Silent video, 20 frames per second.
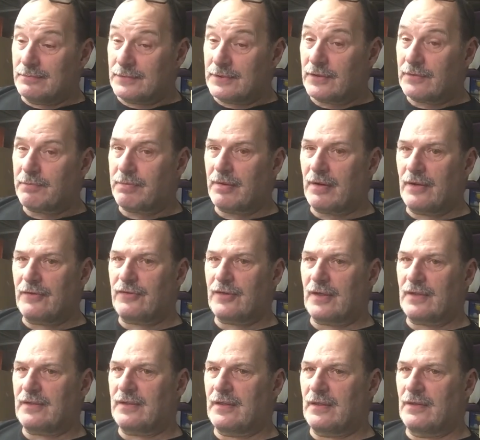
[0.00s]
This
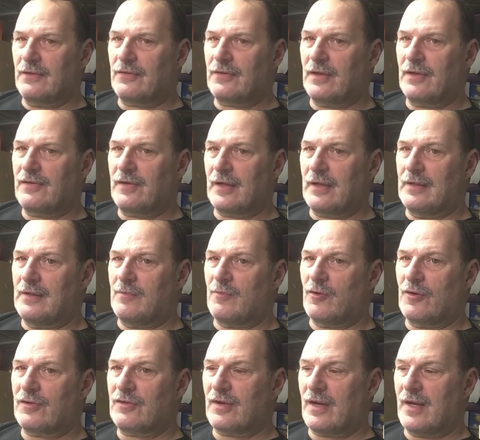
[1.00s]
project here is going to take a little
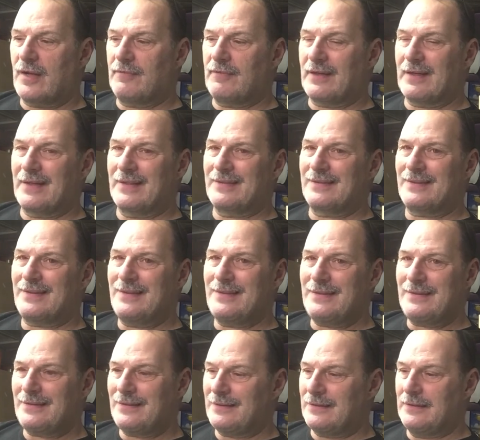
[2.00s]
more time than I
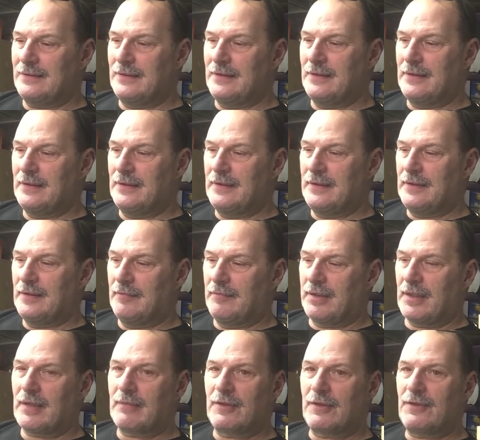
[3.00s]
like,
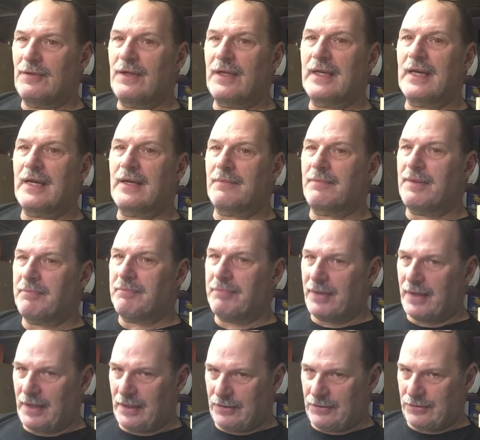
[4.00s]
but I'm learning how to be
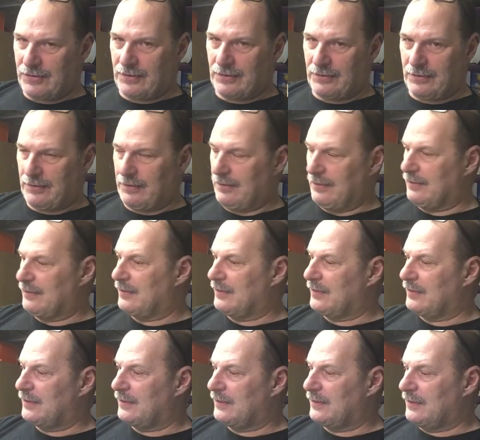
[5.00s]
patient.
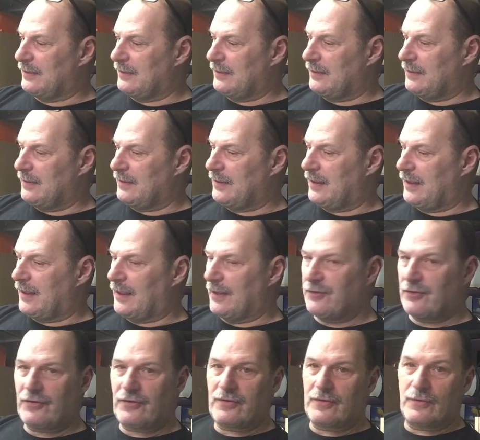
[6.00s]
I
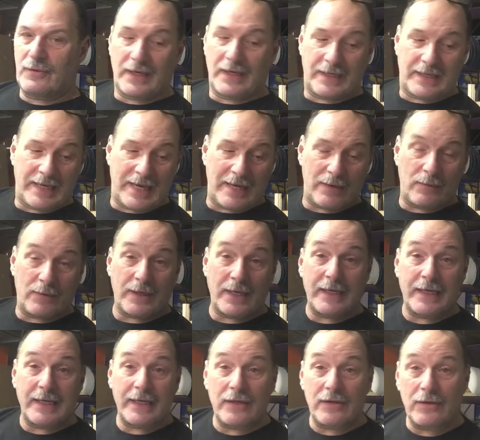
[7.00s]
just do what I can when I
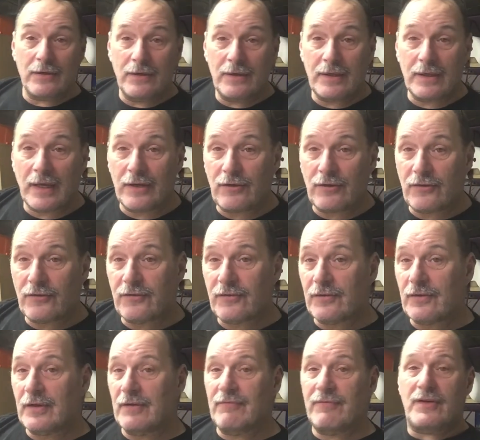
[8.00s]
can do it, and I just
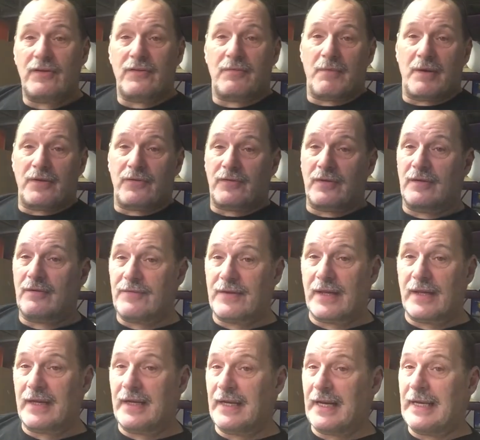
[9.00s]
convince myself
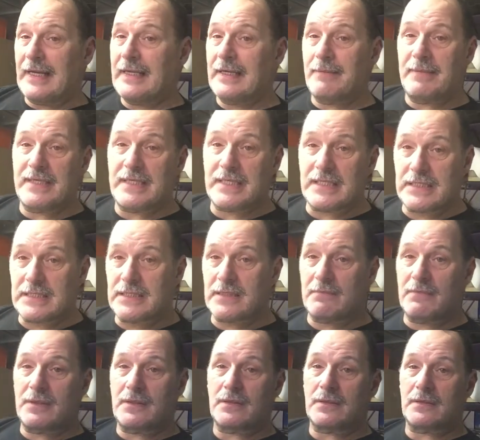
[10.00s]
that it ain't going to be done
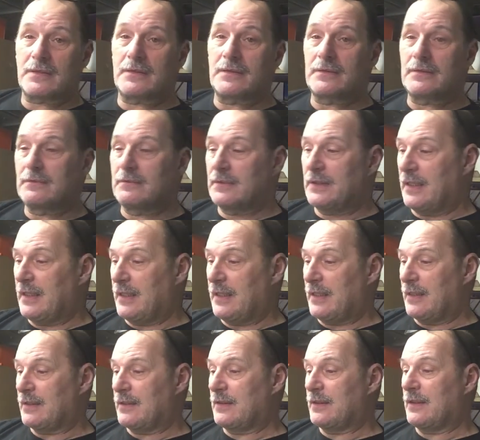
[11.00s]
tomorrow.
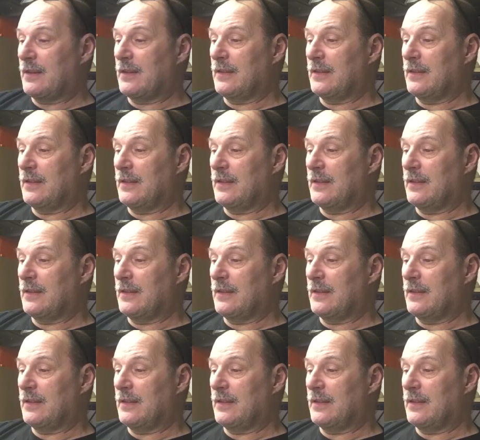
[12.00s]
And